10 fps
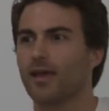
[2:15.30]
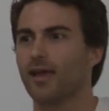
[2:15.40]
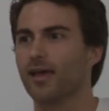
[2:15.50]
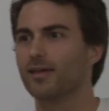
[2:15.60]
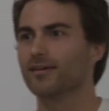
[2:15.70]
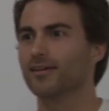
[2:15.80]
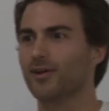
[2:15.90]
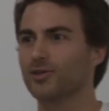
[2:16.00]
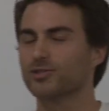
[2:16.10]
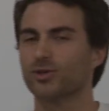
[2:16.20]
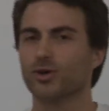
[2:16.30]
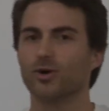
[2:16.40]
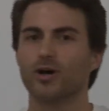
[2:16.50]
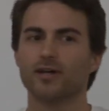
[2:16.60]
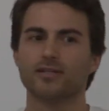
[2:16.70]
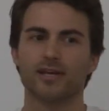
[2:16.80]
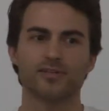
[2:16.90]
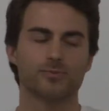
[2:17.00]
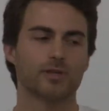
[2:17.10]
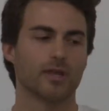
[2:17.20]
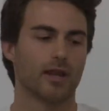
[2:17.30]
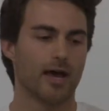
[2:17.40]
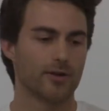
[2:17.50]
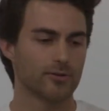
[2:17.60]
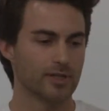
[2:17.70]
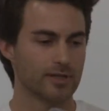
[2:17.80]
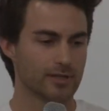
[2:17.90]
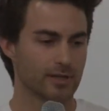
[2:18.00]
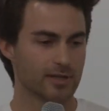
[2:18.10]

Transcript: And it also tells me that I don't need to